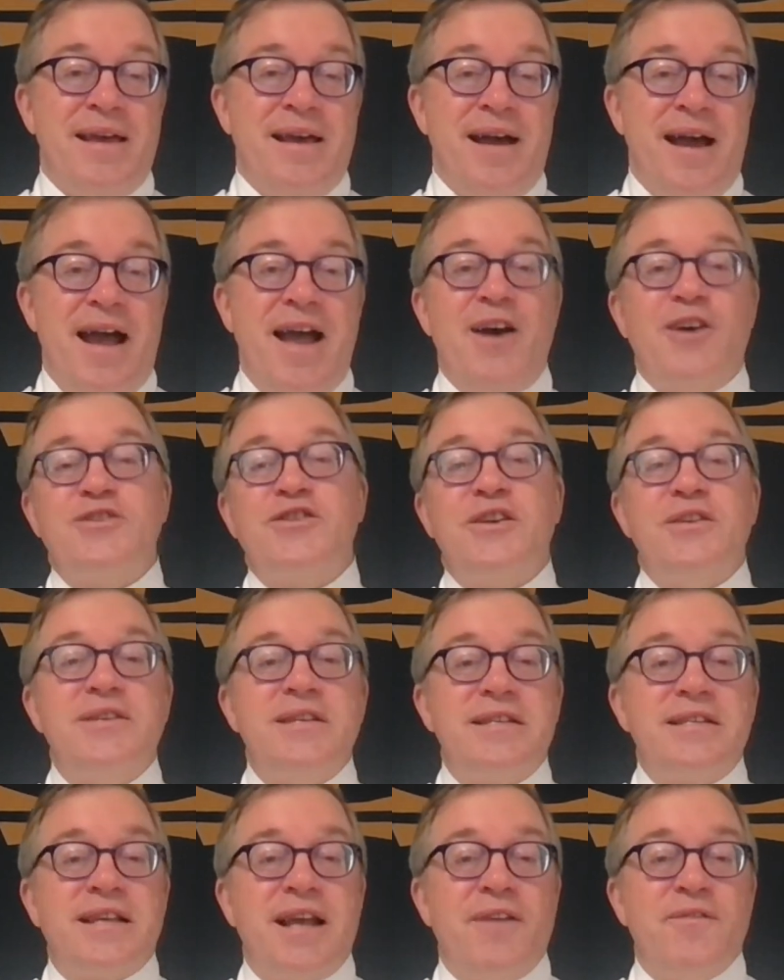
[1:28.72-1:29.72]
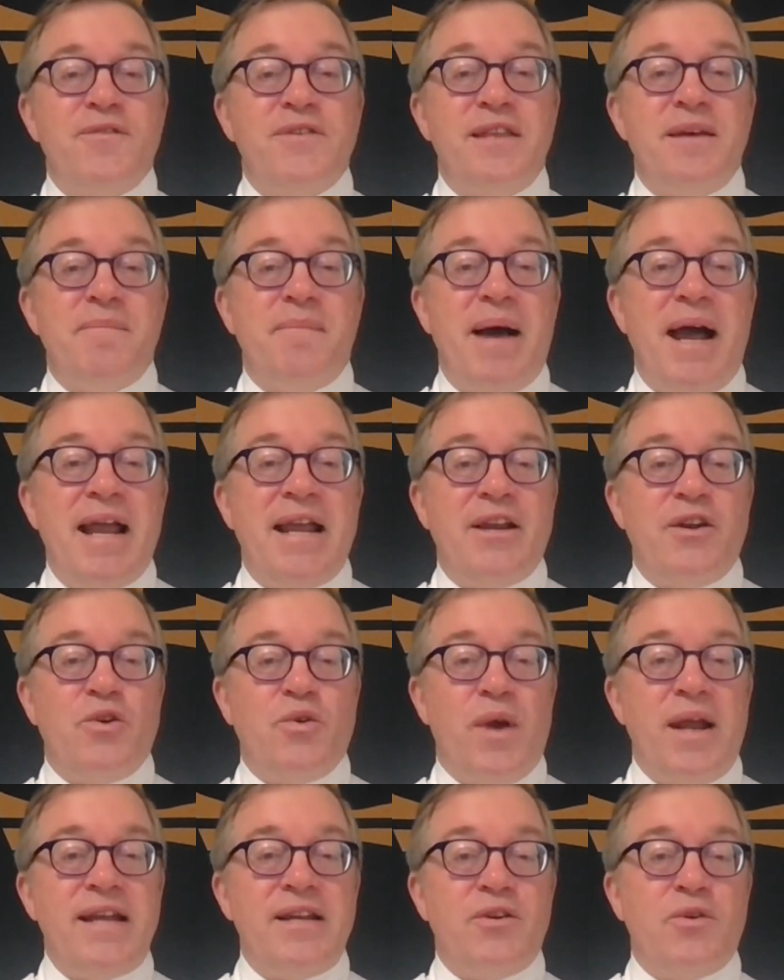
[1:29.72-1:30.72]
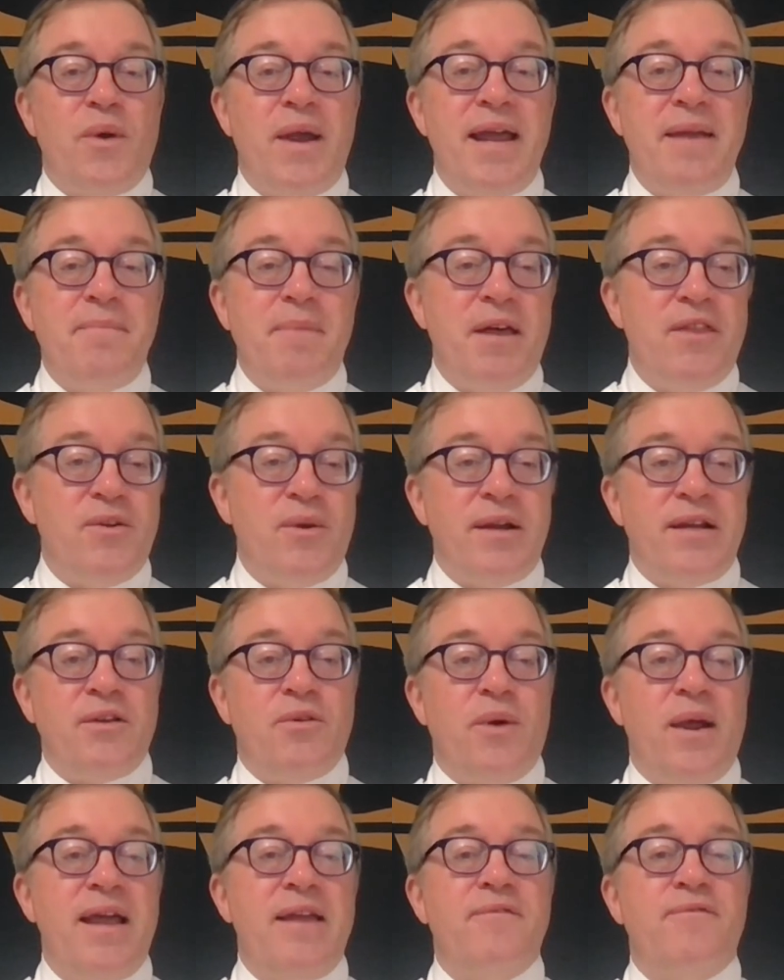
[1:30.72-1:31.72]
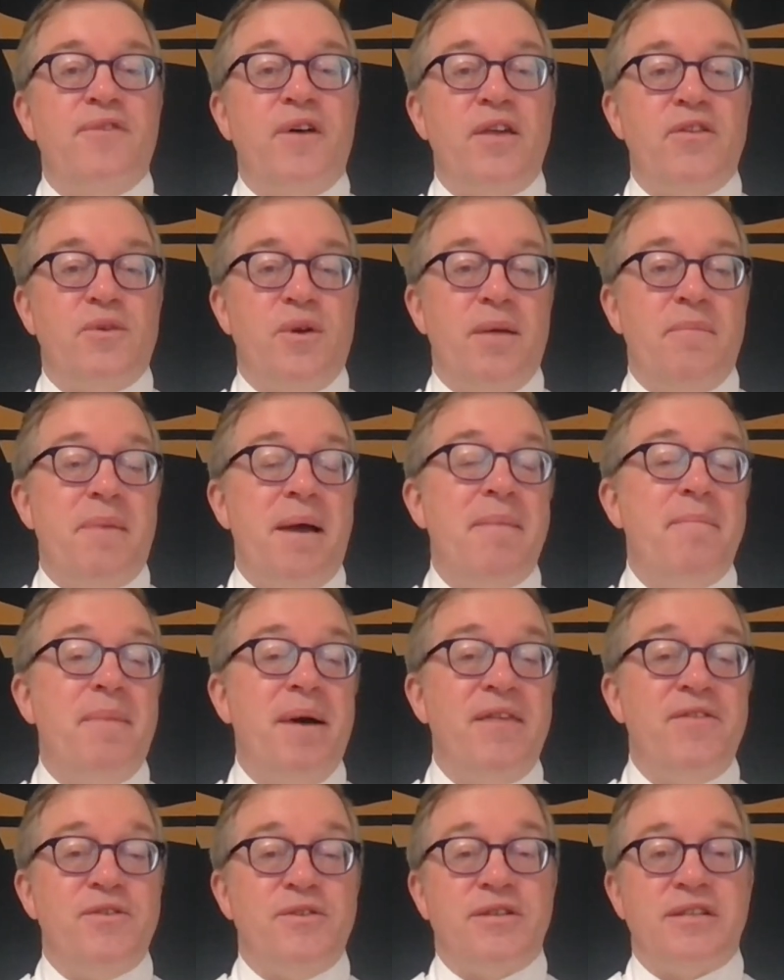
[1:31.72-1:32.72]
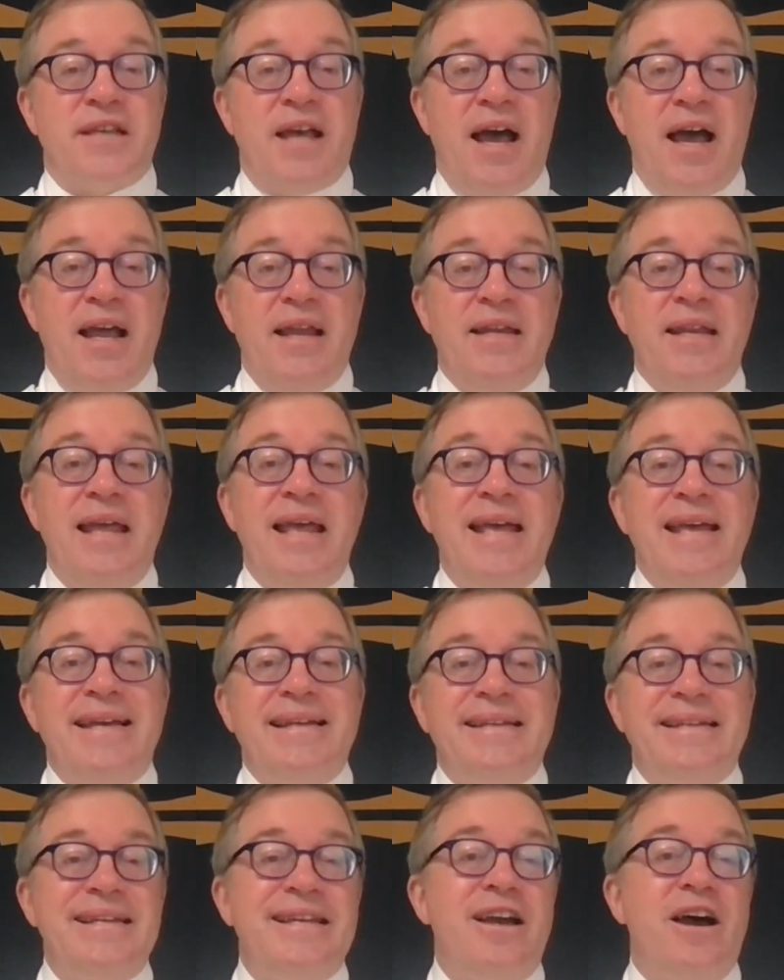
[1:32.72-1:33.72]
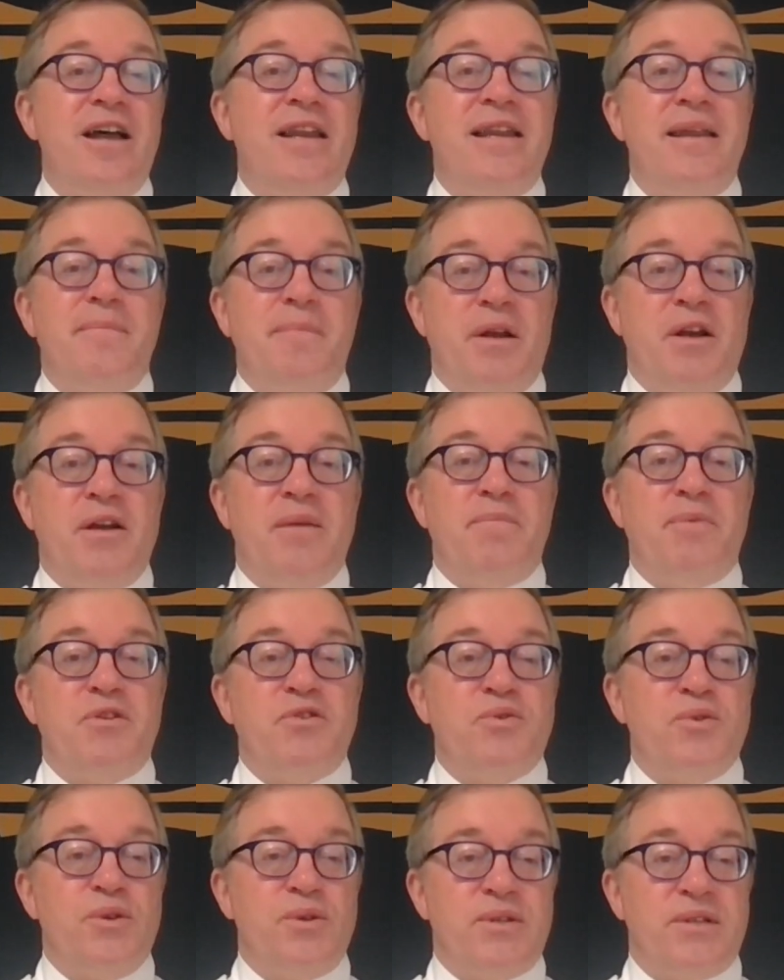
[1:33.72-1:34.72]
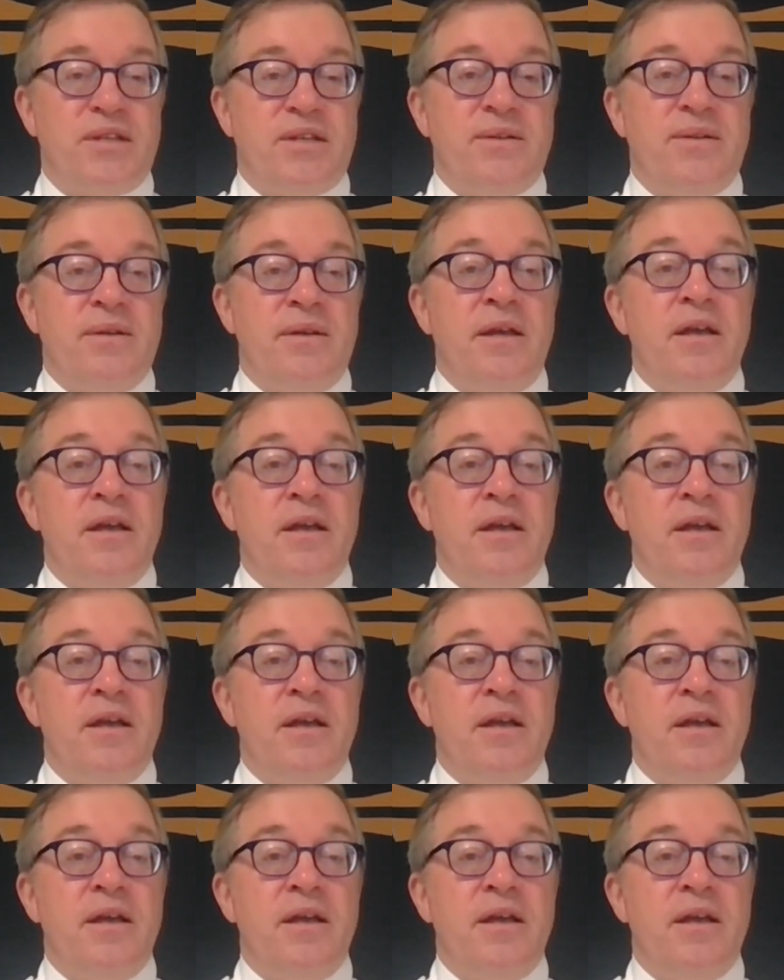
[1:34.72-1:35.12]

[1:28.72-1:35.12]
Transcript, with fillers: I also discovered that my great grandmother and grandfather on my mother's side, Leon and Mary Petrusa,